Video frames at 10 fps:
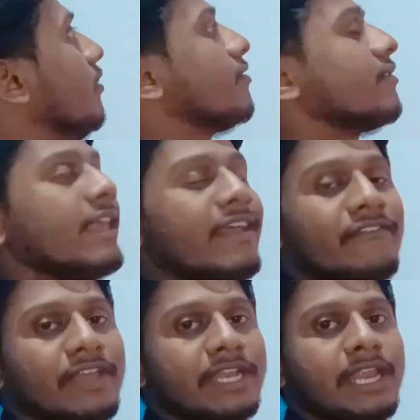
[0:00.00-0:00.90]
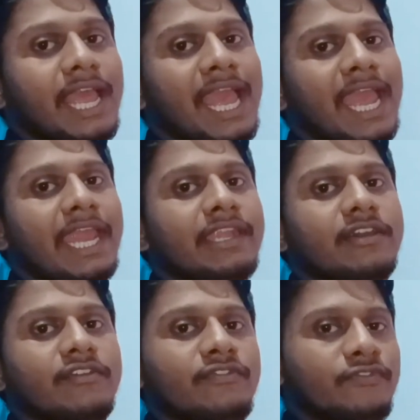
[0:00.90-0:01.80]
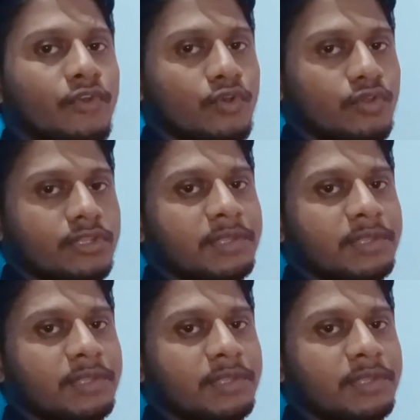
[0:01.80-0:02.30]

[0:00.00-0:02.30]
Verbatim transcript: seven and four.